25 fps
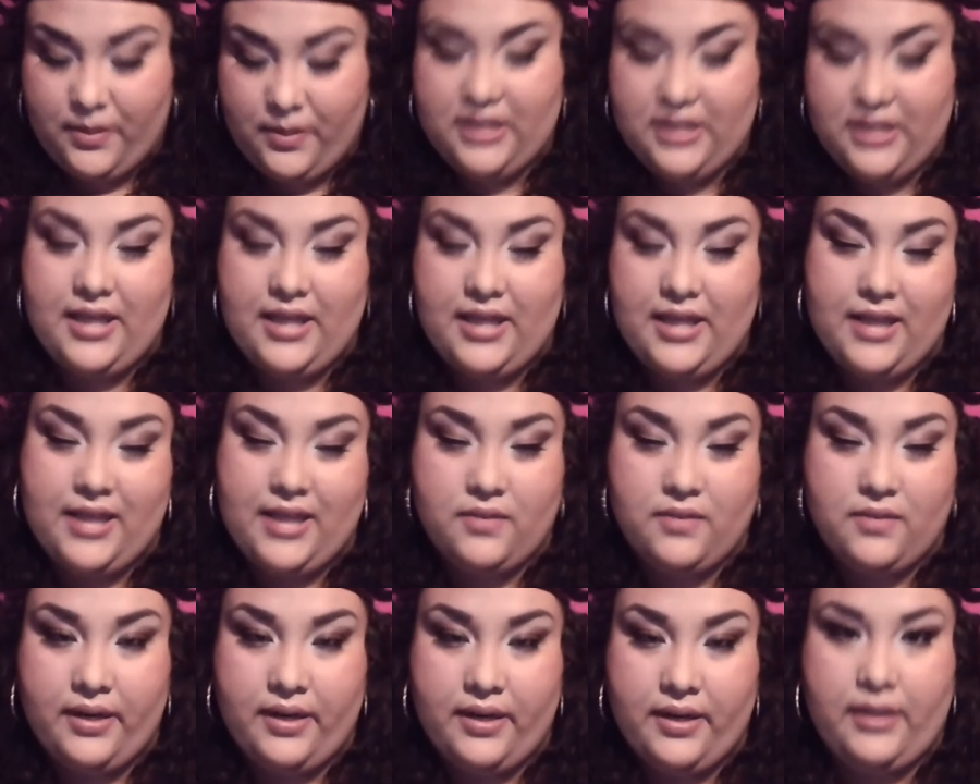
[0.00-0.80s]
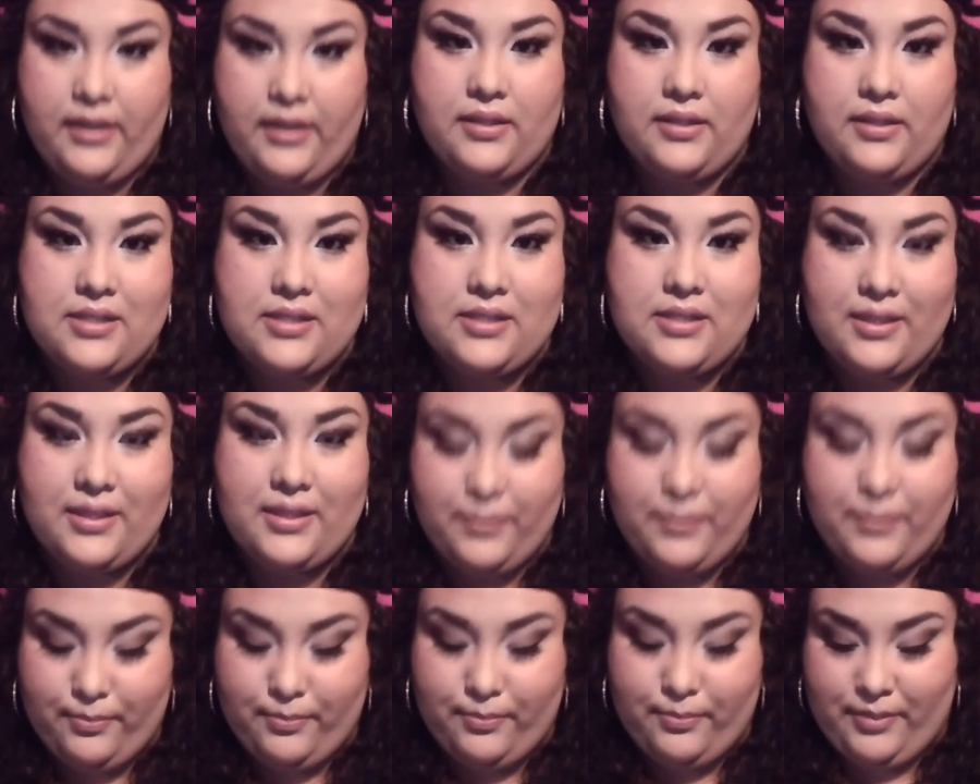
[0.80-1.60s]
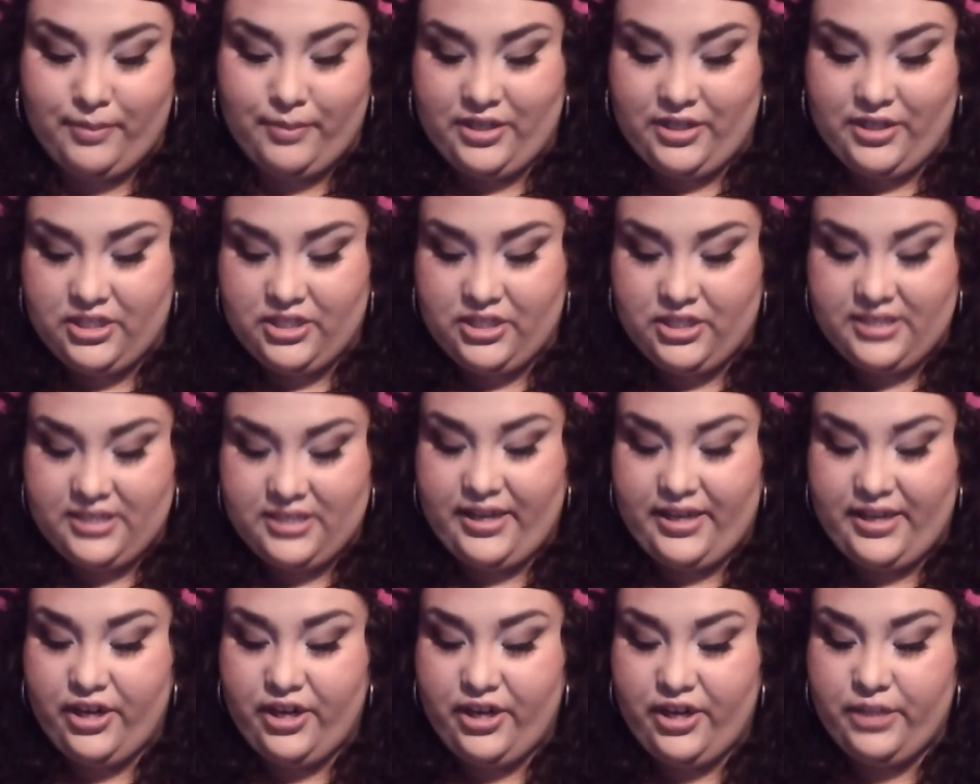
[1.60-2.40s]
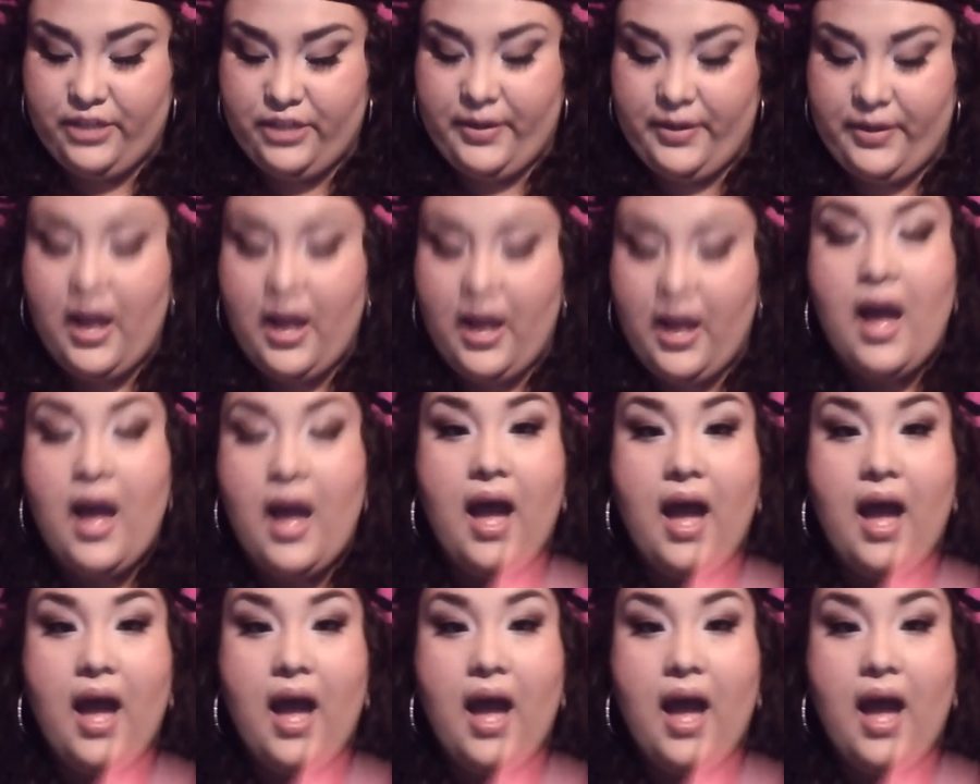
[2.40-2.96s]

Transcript: I just asked for any Sleek blushes because I heard they were